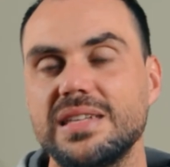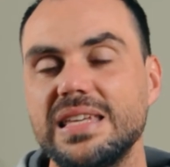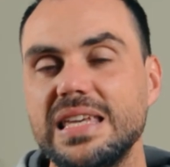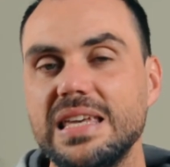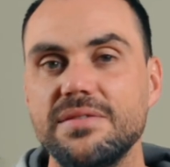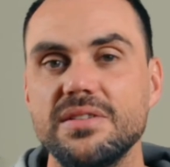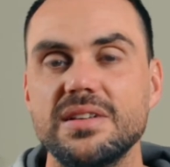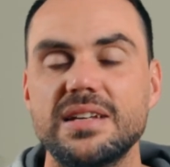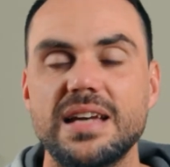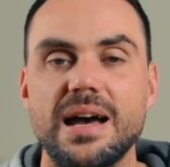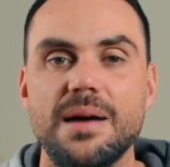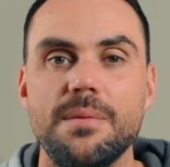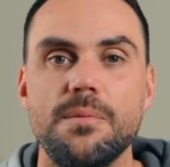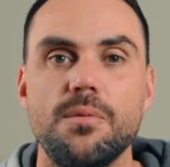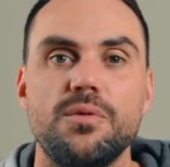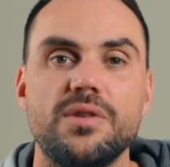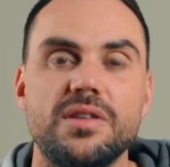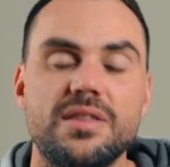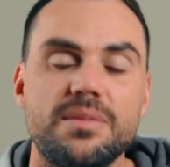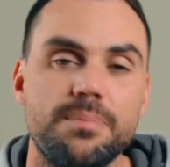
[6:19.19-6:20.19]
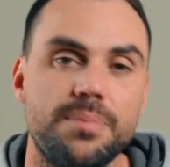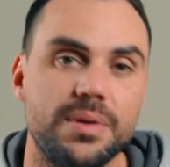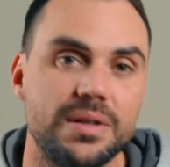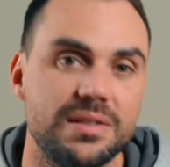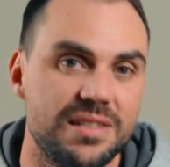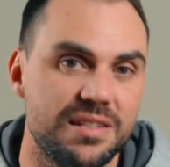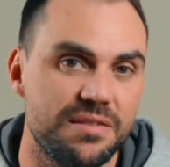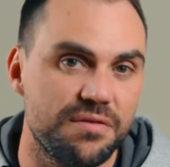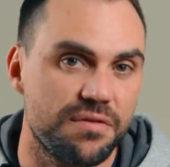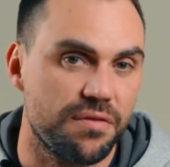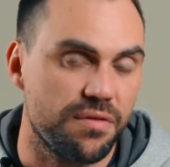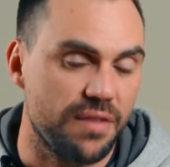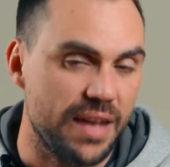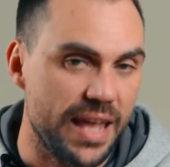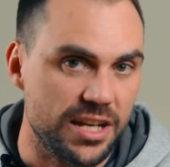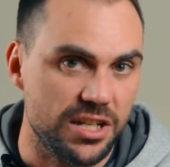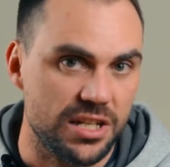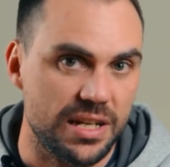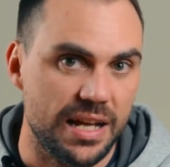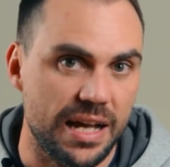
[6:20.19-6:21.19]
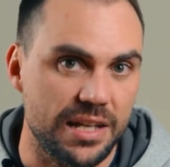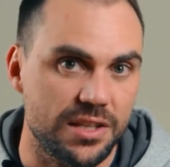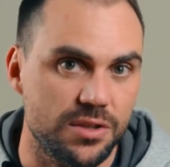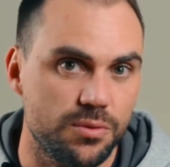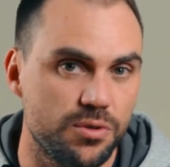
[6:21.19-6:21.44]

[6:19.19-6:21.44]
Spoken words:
even come with built-in flashlights,